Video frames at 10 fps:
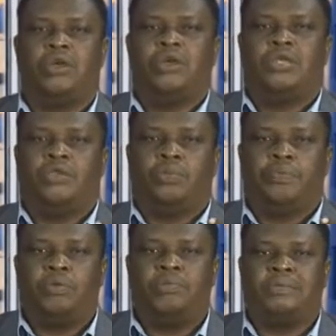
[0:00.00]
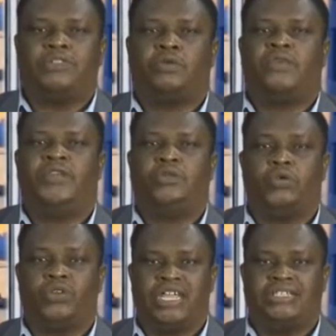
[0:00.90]
problem-solving
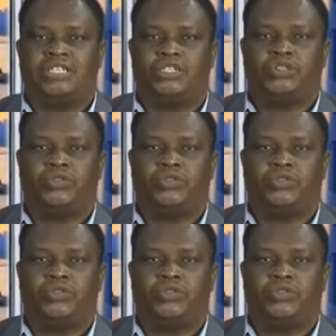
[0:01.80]
orientation